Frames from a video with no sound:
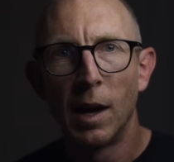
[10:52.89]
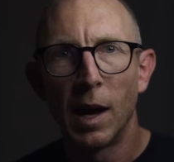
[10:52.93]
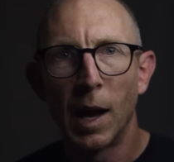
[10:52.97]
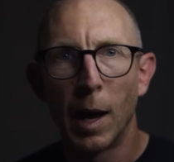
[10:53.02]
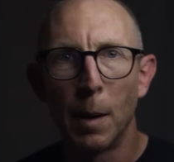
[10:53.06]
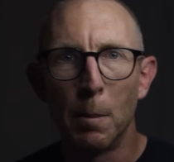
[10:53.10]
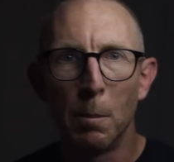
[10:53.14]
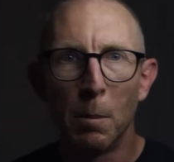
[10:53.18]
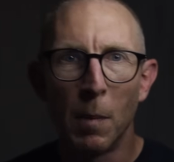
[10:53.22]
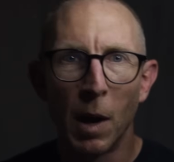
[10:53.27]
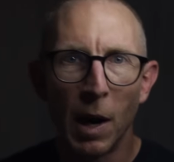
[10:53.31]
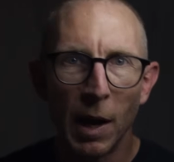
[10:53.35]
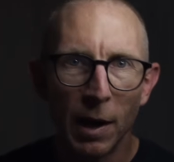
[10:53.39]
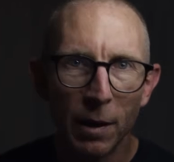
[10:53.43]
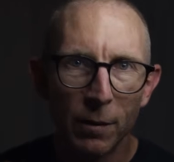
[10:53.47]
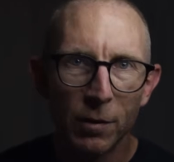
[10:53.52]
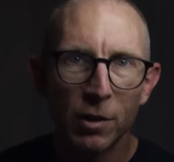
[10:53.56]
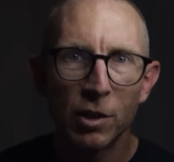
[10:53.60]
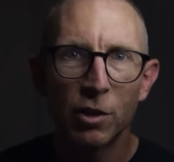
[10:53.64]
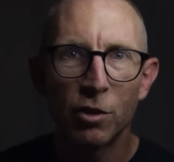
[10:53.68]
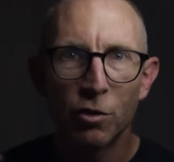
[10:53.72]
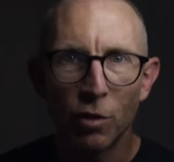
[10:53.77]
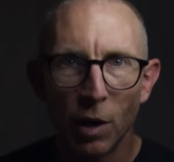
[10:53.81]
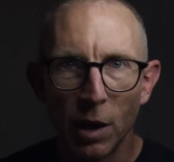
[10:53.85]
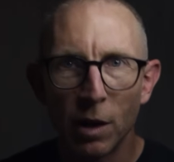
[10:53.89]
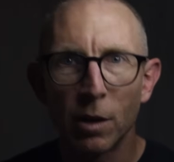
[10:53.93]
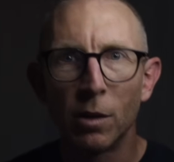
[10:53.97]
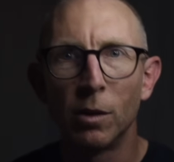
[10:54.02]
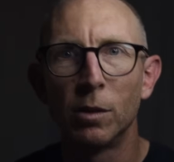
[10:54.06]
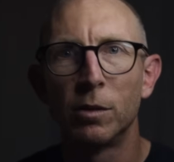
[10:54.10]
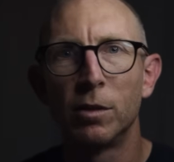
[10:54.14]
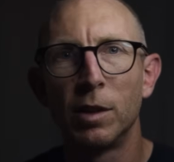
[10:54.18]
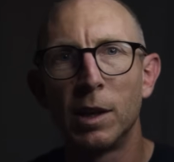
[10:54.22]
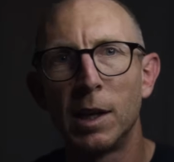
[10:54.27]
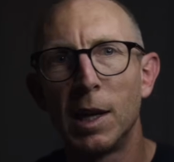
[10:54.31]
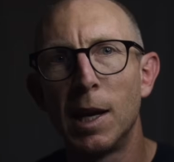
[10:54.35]
I might have
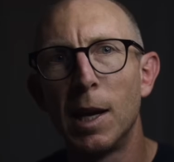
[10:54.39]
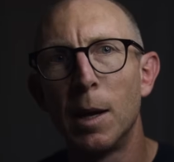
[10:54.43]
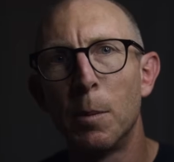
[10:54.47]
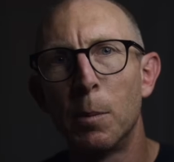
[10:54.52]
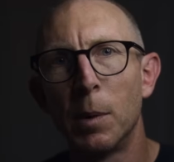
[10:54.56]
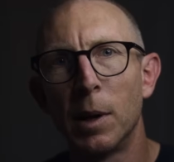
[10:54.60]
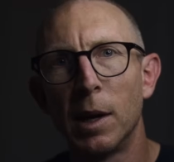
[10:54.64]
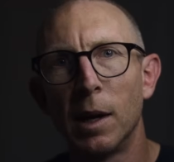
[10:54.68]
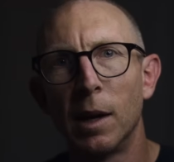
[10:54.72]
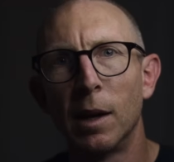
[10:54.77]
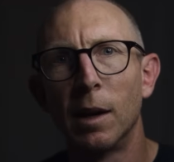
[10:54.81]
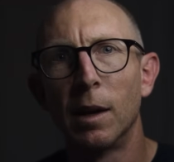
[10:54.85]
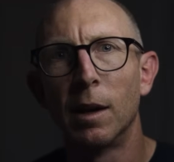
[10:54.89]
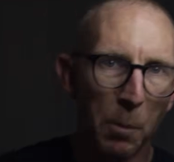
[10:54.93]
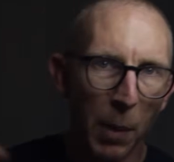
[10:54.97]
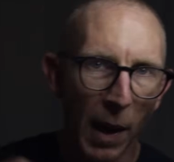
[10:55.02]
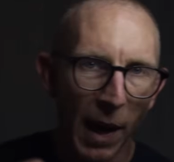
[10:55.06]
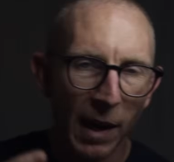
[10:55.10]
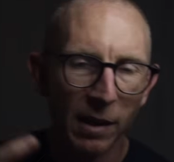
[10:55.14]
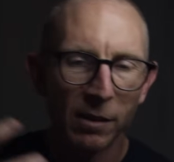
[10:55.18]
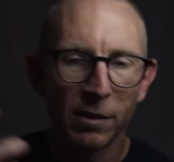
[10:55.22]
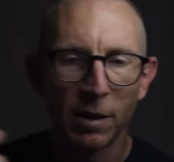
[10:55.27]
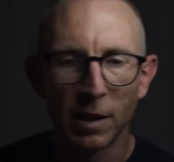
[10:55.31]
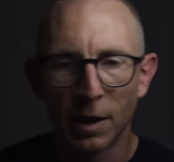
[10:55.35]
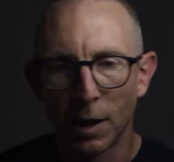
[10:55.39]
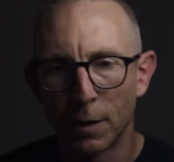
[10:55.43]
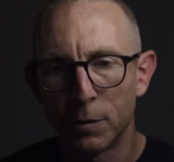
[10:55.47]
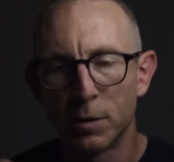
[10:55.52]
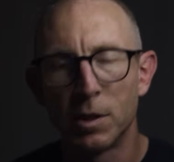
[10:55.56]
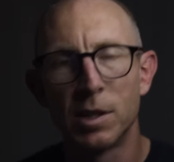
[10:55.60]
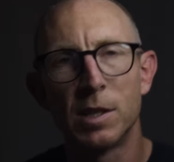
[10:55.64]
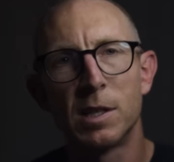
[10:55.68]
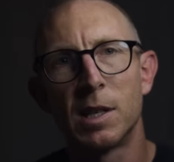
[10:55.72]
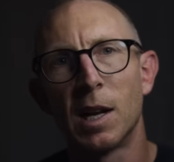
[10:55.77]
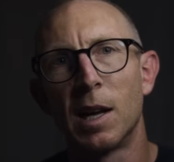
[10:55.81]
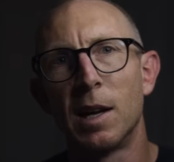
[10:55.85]
struggled to keep in banked enough
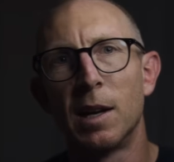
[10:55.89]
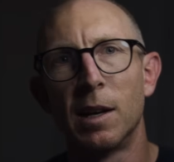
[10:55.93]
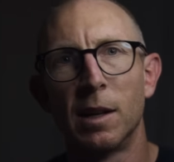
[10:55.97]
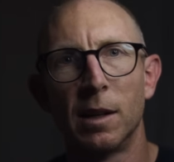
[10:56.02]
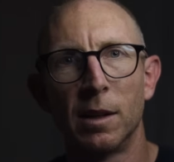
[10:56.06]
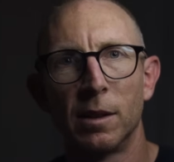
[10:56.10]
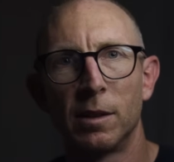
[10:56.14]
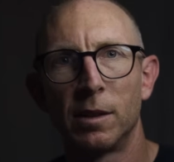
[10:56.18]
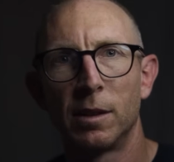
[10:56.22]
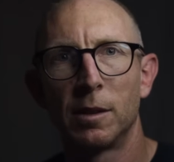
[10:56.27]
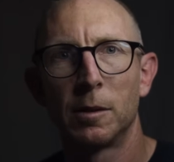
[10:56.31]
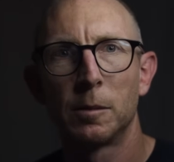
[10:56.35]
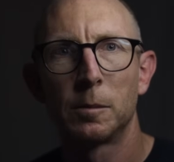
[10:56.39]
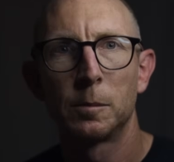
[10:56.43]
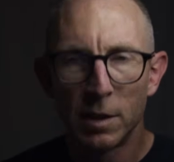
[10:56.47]
to stay in it.